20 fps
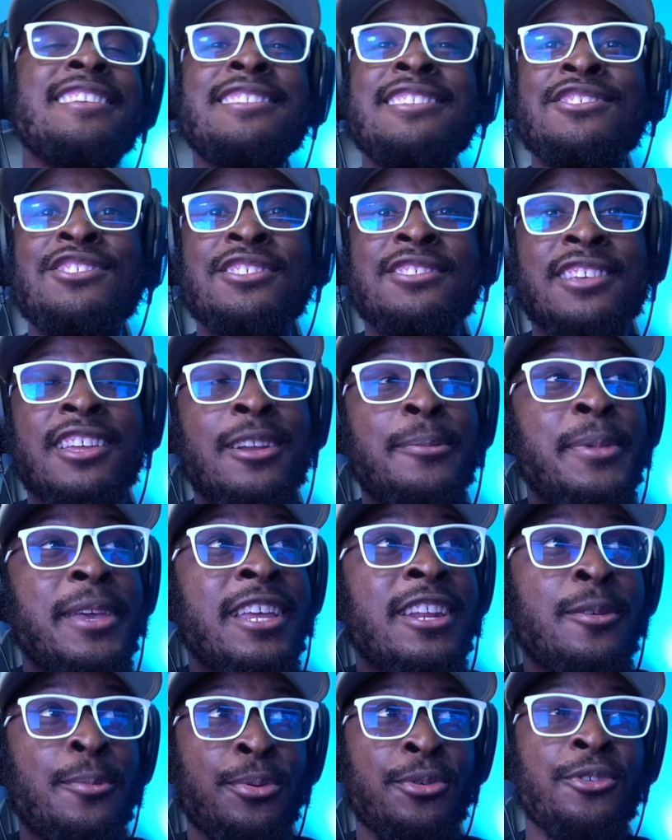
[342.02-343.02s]
this is just gonna
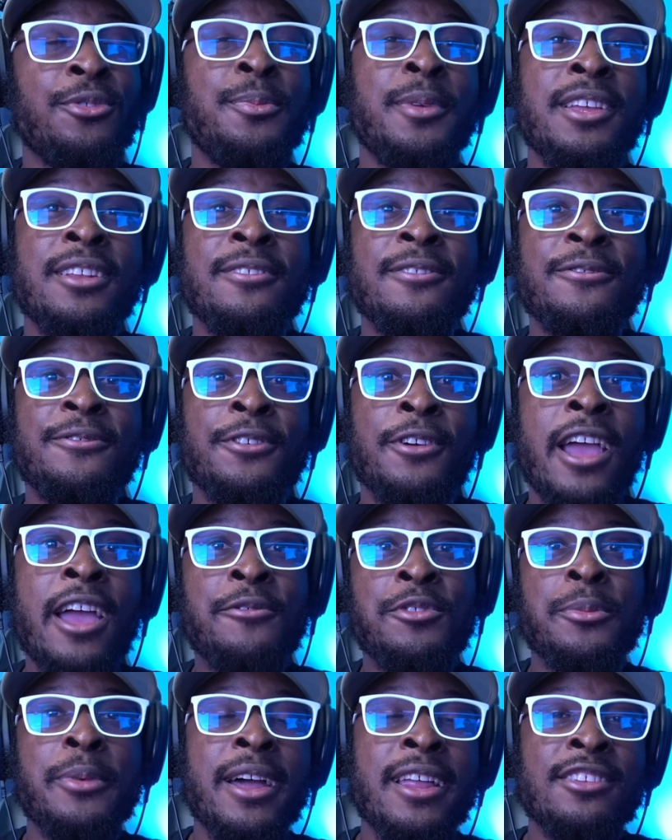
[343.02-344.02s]
be an improvement for
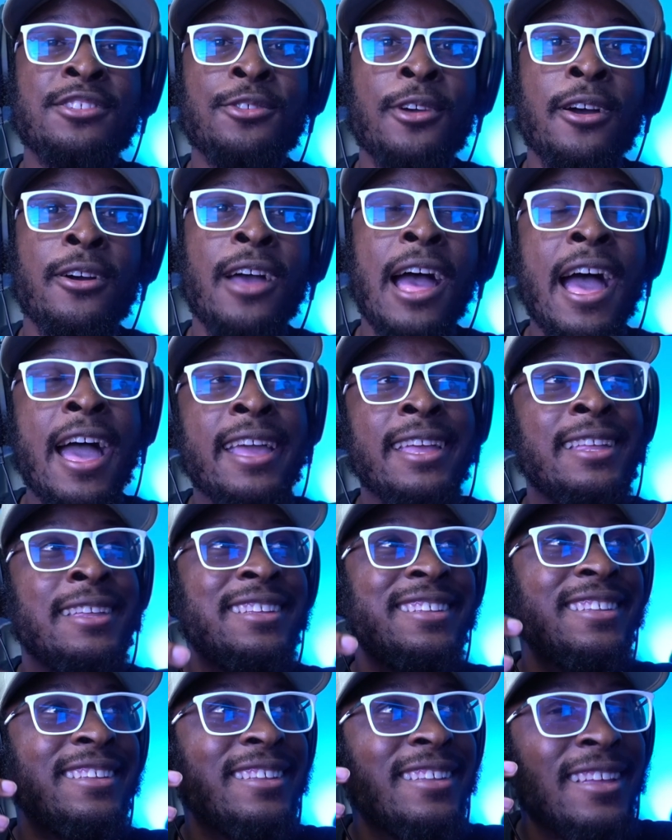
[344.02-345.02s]
everybody. So I
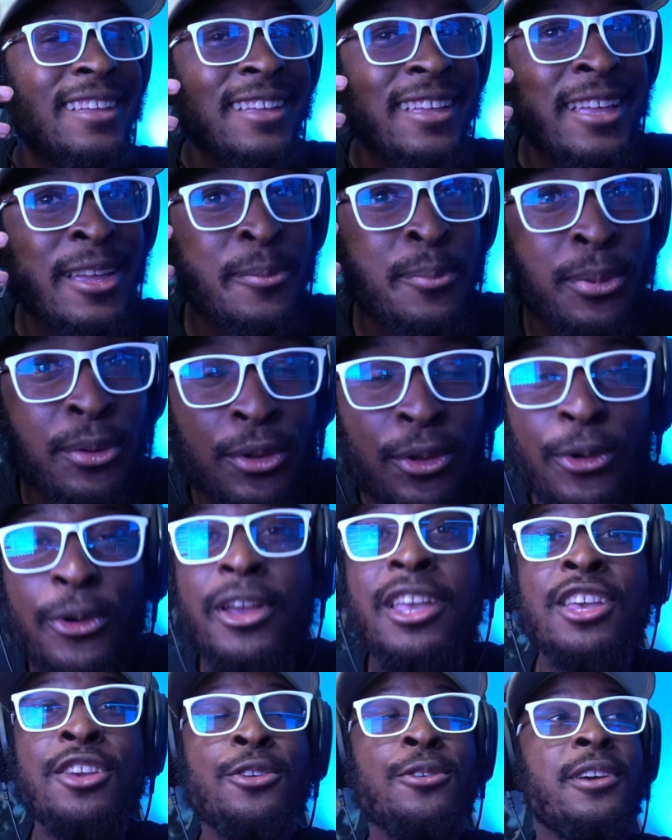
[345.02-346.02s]

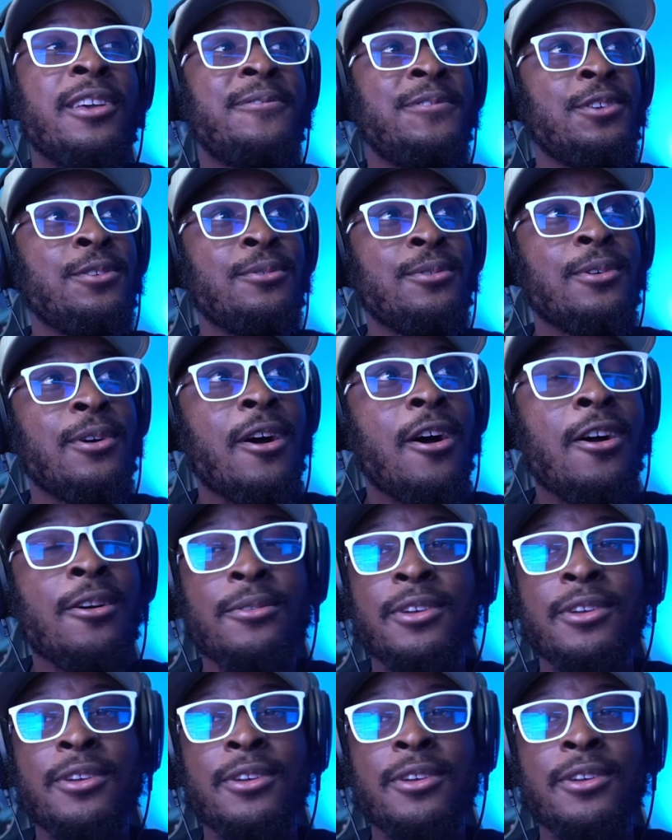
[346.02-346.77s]
implore you, if you